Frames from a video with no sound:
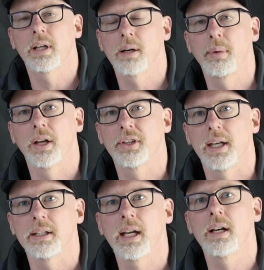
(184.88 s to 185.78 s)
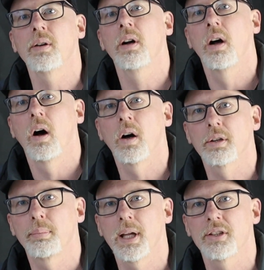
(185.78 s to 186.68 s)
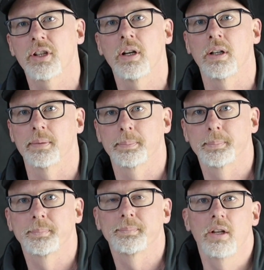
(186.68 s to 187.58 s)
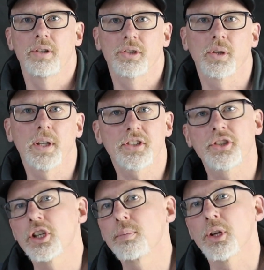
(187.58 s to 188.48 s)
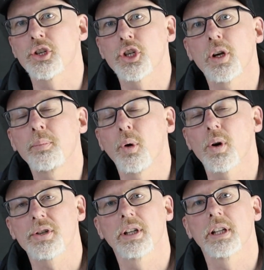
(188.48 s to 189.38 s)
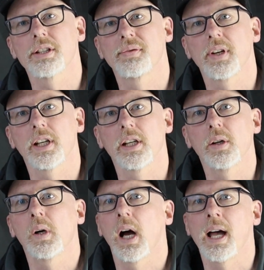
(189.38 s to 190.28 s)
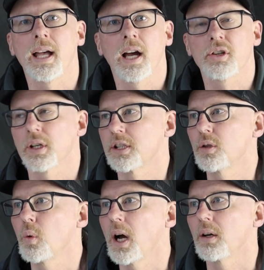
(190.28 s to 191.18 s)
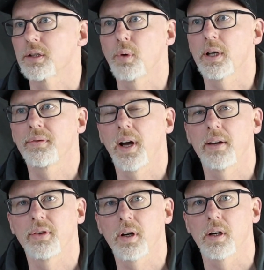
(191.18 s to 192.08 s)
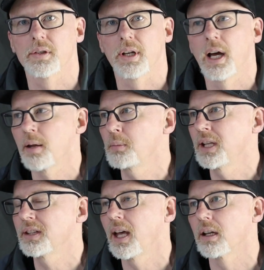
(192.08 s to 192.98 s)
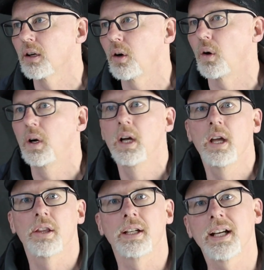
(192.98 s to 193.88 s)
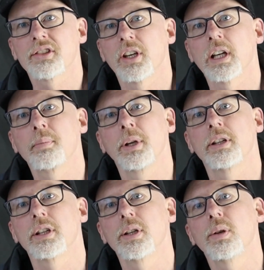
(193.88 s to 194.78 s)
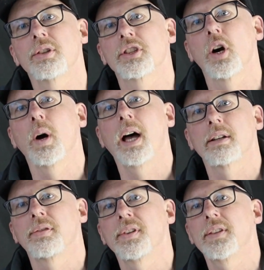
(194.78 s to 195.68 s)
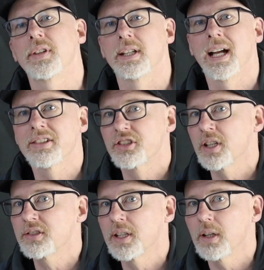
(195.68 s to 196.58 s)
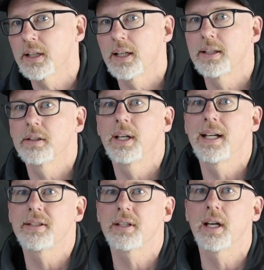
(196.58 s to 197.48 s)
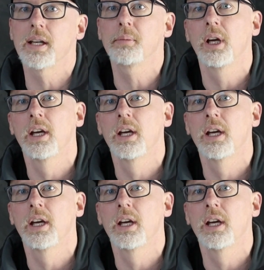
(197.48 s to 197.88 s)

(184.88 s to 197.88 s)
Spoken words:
care about that now. All the paint's gone. So let's assume the shooting portion of this video, I actually do well at 25 yards. I meet that goal. The next thing I'm going to do is go out to 50, not 60 like I did last time,